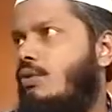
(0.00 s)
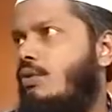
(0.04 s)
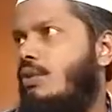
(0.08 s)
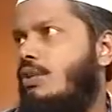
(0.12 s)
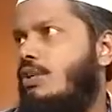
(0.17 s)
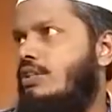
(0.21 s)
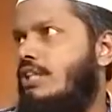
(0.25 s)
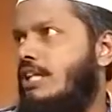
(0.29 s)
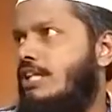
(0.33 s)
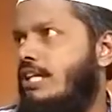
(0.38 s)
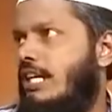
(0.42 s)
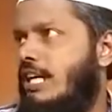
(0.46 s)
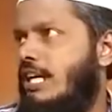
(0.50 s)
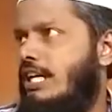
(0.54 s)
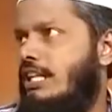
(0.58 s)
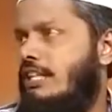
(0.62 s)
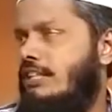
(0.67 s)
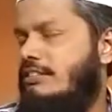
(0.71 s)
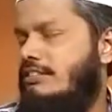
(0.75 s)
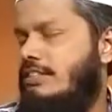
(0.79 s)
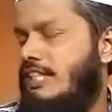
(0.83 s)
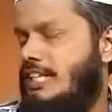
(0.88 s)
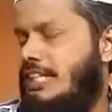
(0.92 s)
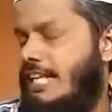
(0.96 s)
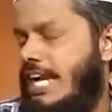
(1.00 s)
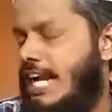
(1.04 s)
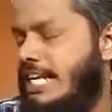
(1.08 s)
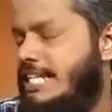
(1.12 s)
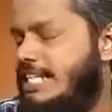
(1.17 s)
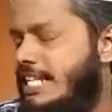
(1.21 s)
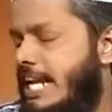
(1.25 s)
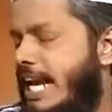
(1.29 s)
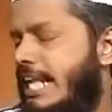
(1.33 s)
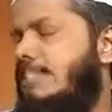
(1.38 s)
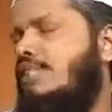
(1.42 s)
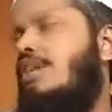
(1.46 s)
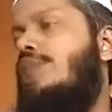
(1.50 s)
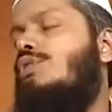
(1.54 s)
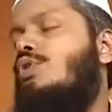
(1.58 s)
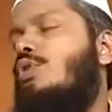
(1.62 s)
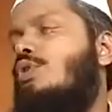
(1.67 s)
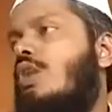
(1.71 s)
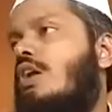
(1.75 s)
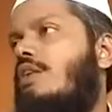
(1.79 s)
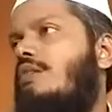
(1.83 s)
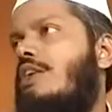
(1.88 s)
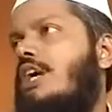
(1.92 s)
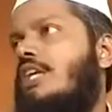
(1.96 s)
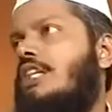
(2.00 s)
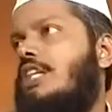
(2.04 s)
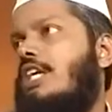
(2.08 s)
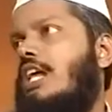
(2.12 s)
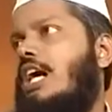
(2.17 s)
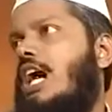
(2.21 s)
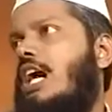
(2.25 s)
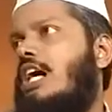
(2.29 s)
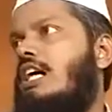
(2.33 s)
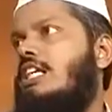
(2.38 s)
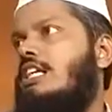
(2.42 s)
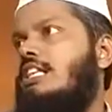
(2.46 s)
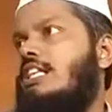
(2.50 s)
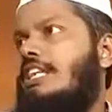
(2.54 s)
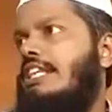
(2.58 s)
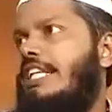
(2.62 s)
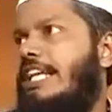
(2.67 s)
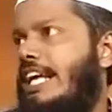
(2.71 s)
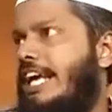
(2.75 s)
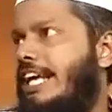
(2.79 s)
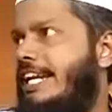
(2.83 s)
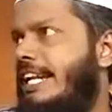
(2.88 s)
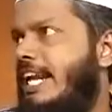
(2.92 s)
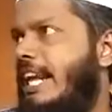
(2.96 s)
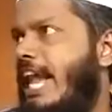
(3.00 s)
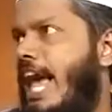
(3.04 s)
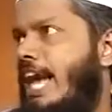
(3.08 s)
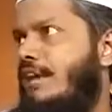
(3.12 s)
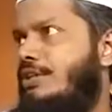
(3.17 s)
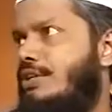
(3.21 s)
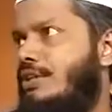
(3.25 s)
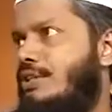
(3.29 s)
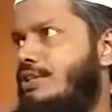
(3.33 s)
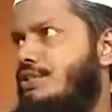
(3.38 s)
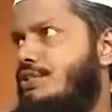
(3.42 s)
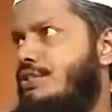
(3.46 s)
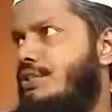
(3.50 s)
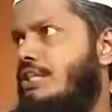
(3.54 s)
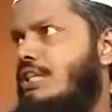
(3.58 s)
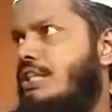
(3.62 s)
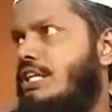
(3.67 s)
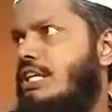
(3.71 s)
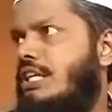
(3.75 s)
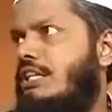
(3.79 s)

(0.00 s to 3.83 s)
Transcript: or the translation of Surah Al-Fatiha in any language,